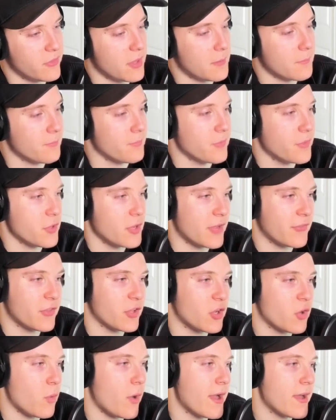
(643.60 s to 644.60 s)
of them. You got
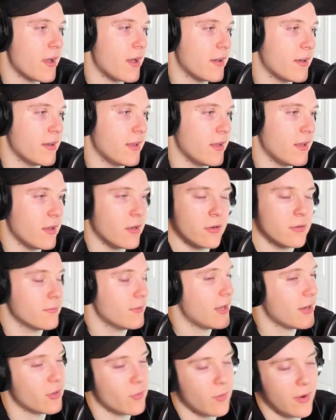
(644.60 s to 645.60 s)
the Qui-Gon,
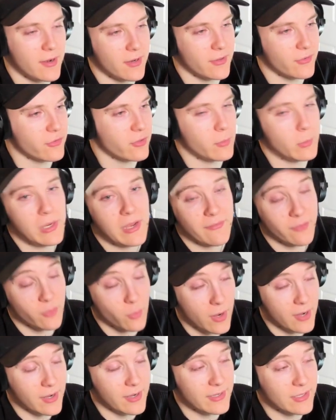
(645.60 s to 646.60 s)
not Qui-Gon, sorry, we have
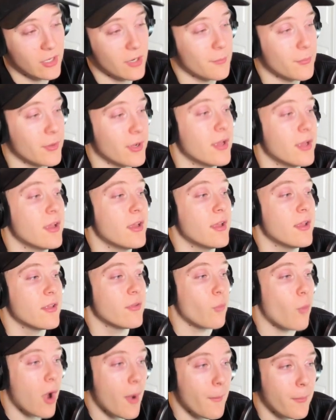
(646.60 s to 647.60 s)
Qui-Gon here, but
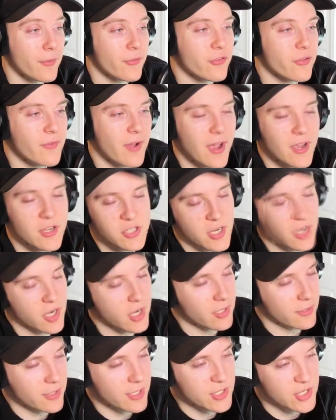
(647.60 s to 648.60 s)
Wampa and Savage I
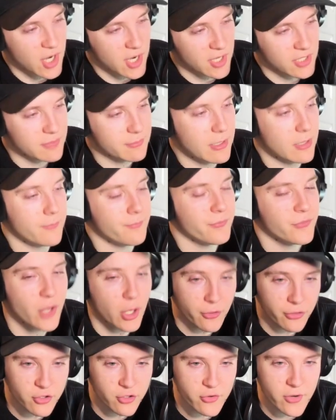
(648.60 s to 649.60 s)
kind of already talked about.
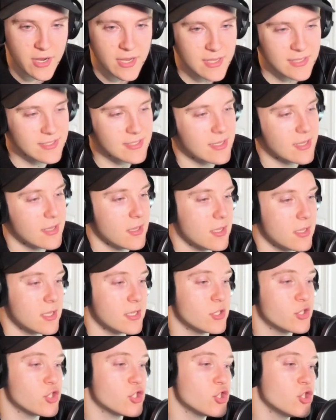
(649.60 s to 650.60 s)
Darth Treyas
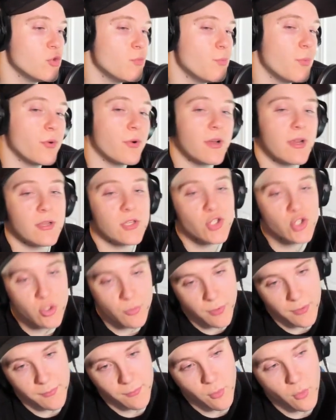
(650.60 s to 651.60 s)
is
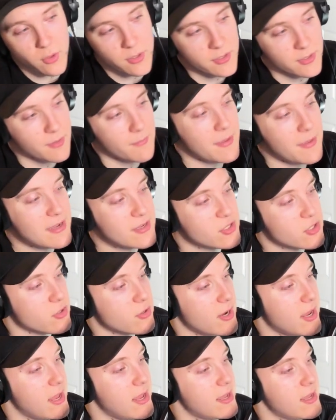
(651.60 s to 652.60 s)
super important. It makes
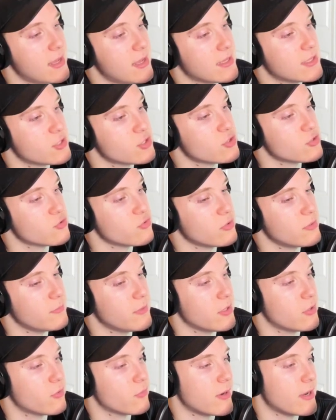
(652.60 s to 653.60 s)
her a
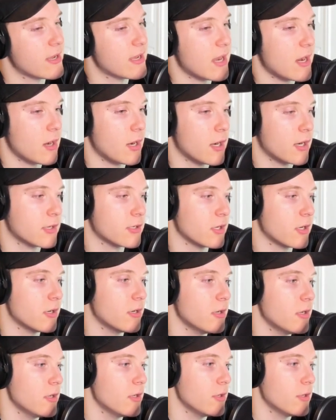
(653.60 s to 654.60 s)
extremely great
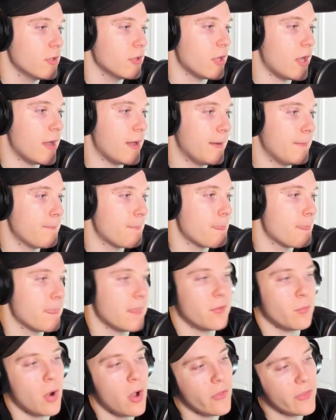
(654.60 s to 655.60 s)
character.
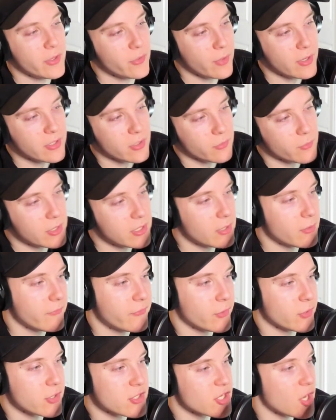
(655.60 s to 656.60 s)
While in Grand Arena,
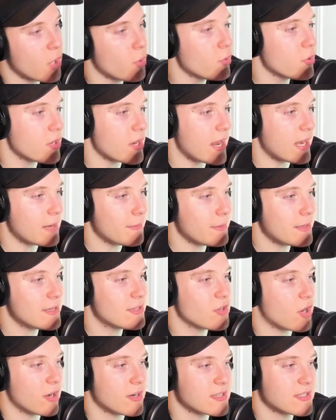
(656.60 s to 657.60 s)
if there's no enemy
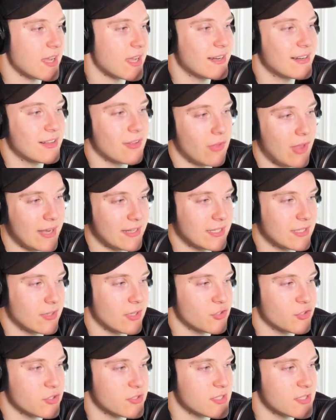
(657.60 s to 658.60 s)
Dark Side Galactic
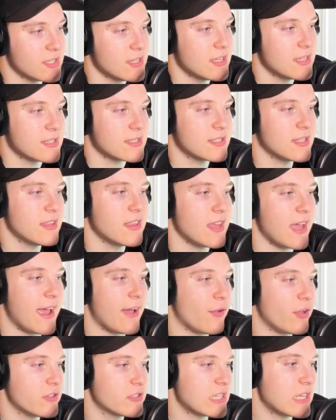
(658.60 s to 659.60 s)
Legends, Sith
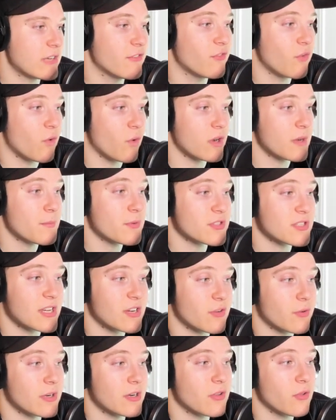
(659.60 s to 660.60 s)
allies gain
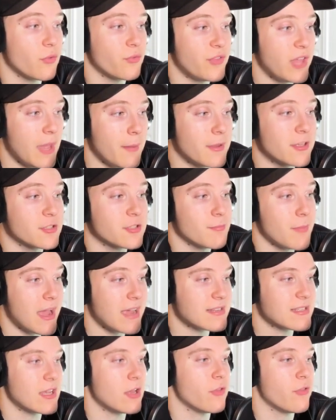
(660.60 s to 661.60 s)
40% critical damage,
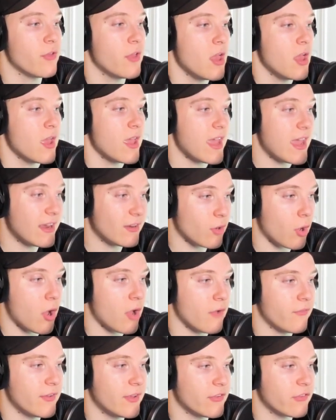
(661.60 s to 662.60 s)
max health, and
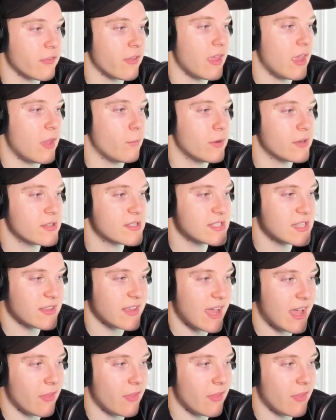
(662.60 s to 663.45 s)
offense, and when Sith